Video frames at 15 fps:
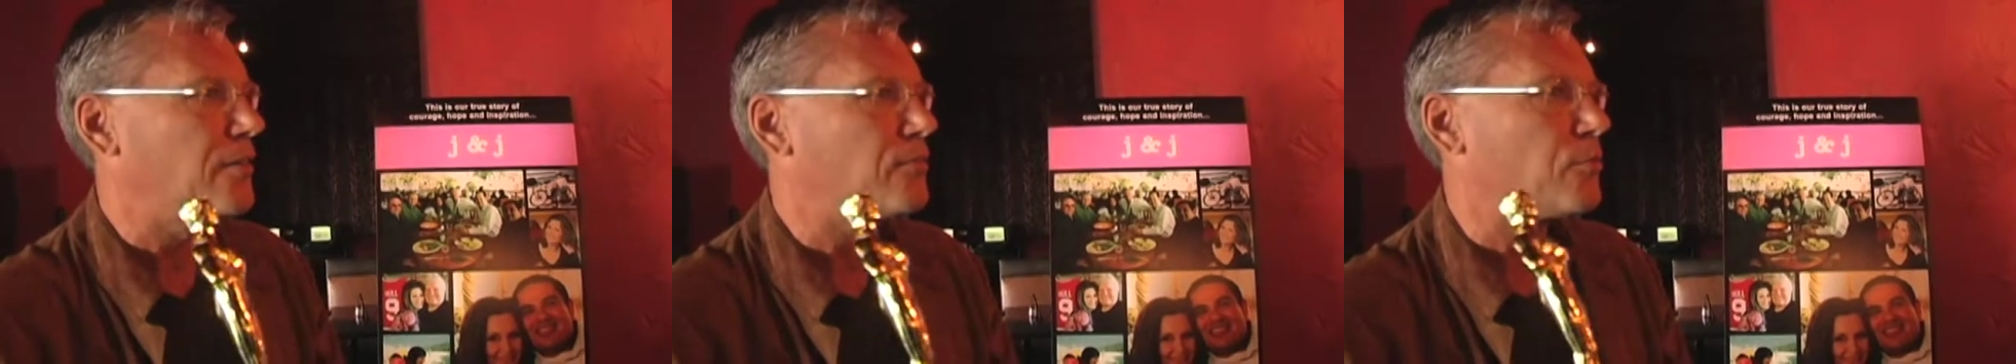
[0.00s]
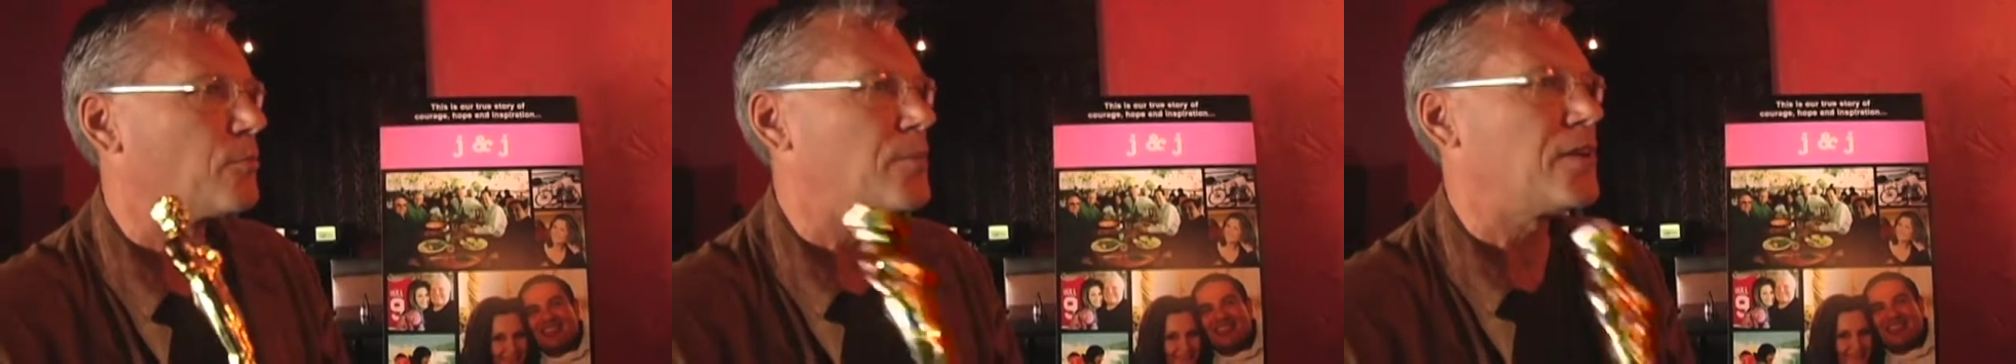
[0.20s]

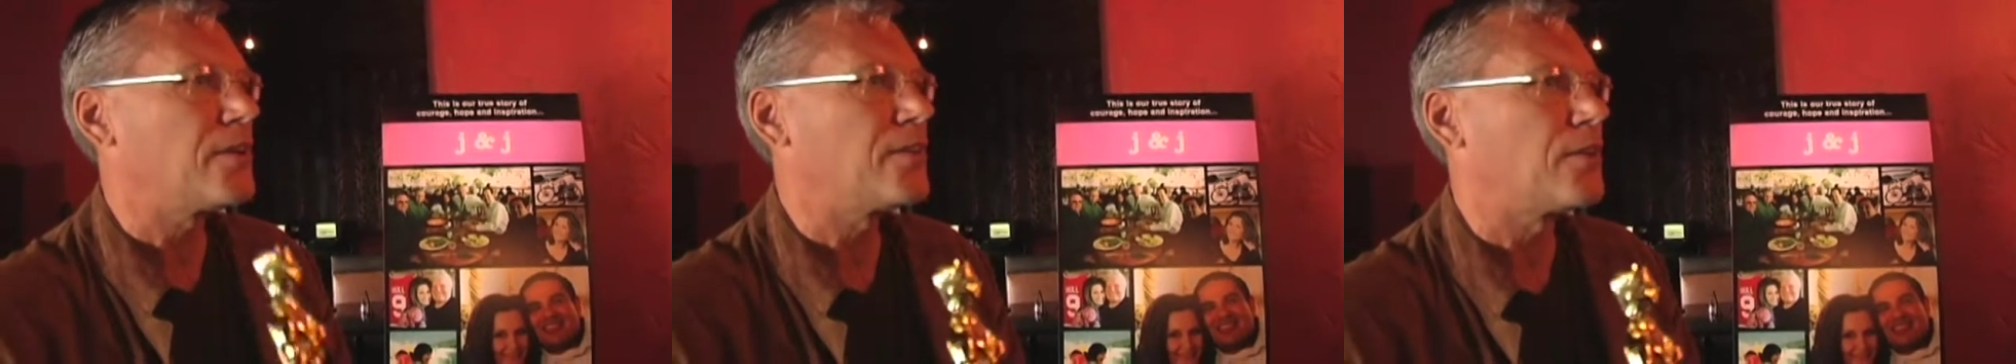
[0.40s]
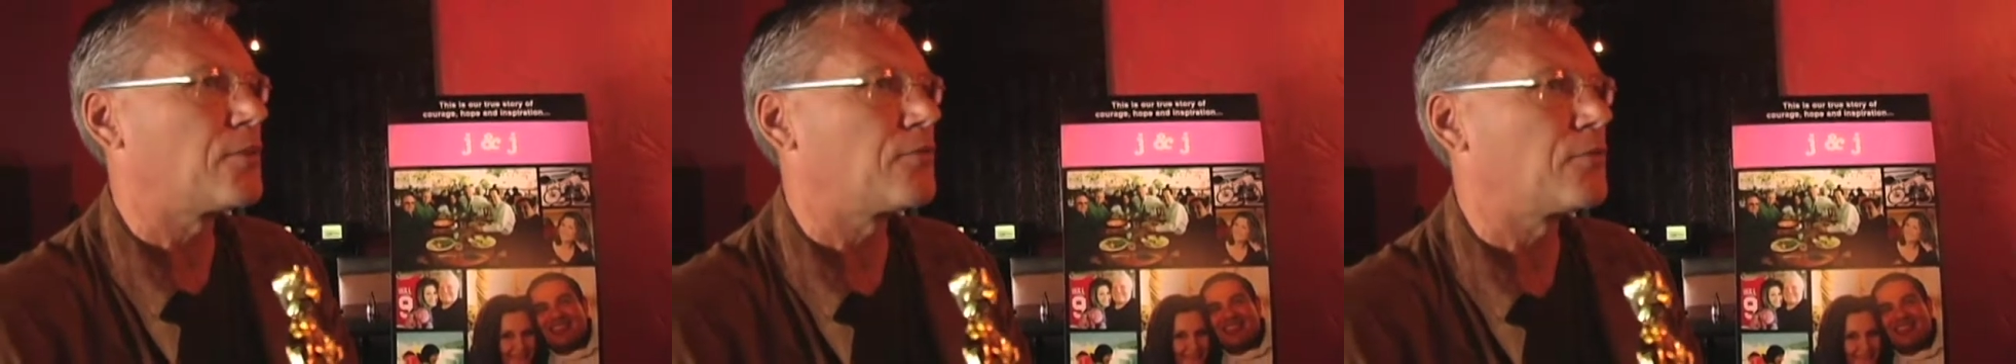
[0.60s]
for being
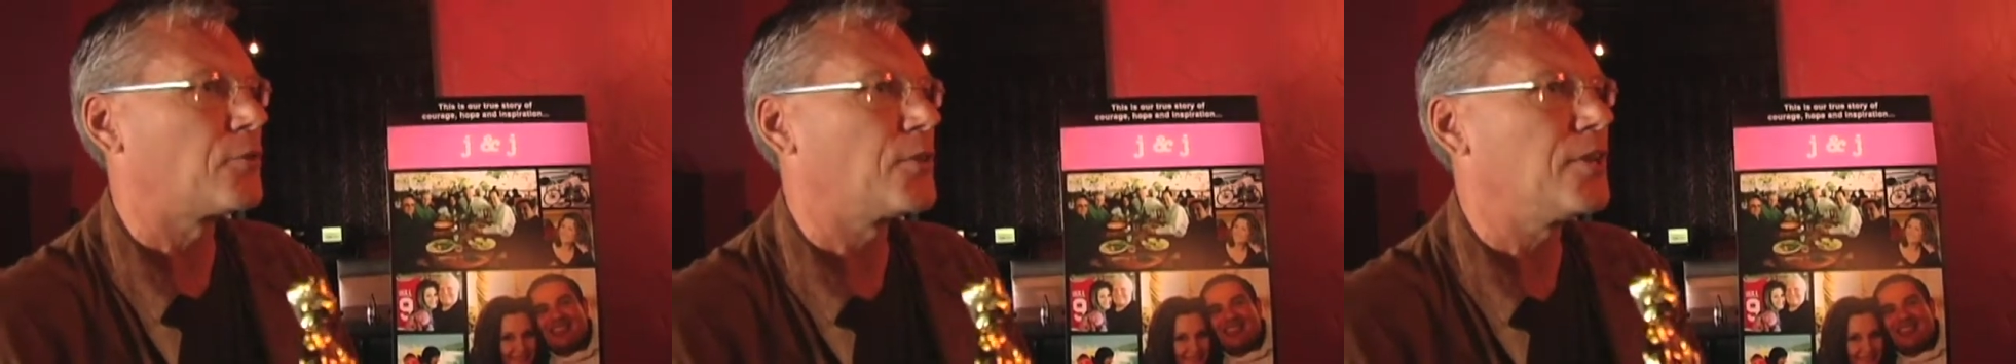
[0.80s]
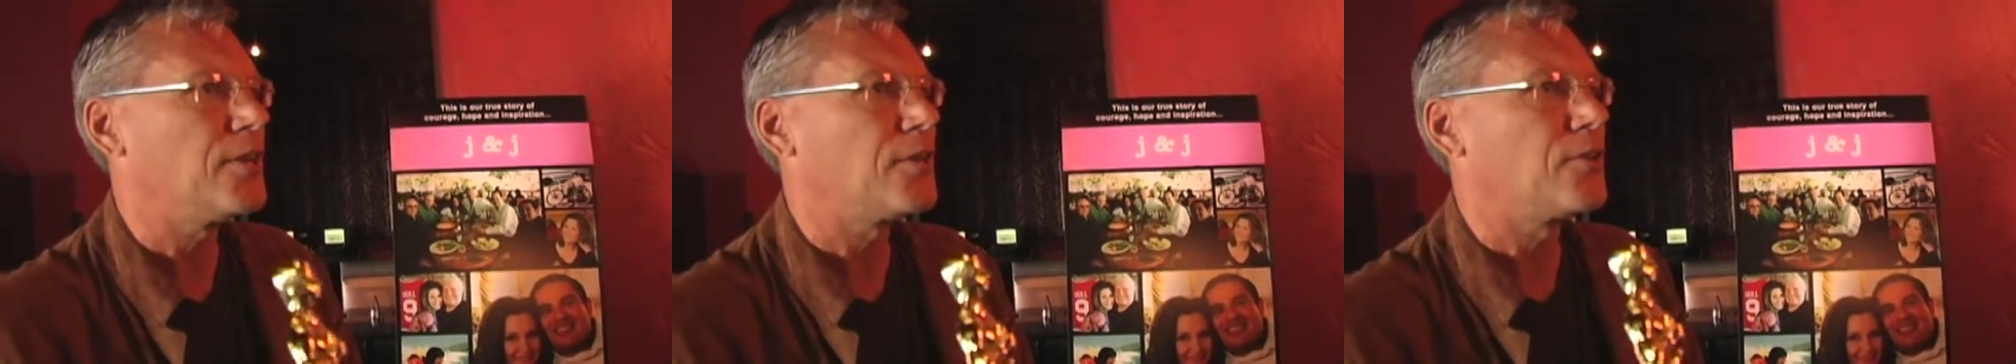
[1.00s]
there for
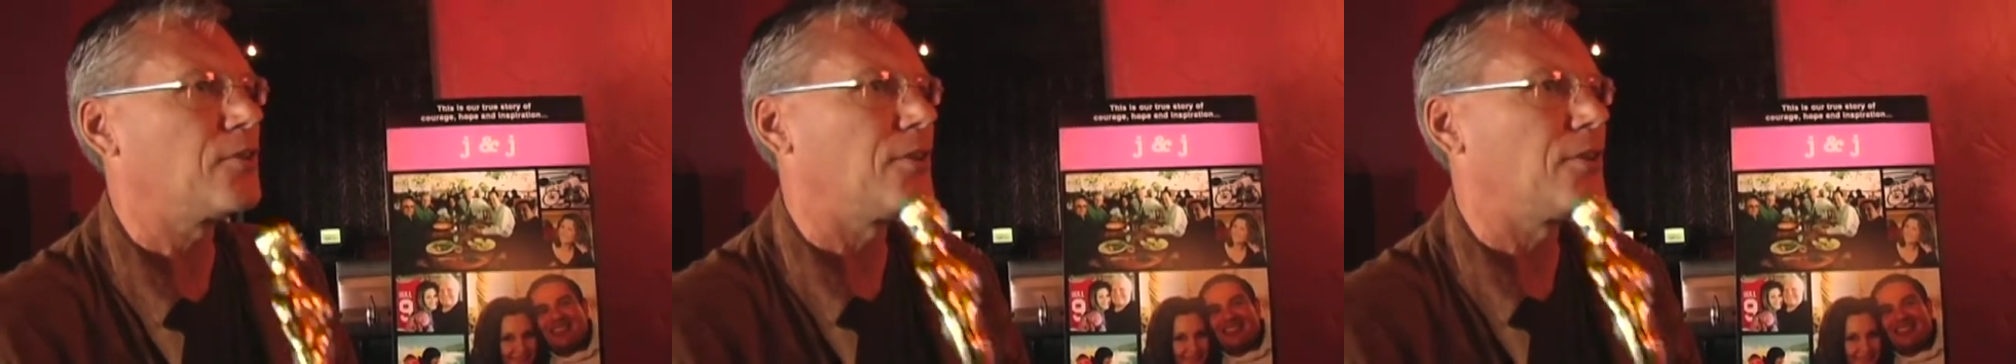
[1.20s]
Eagle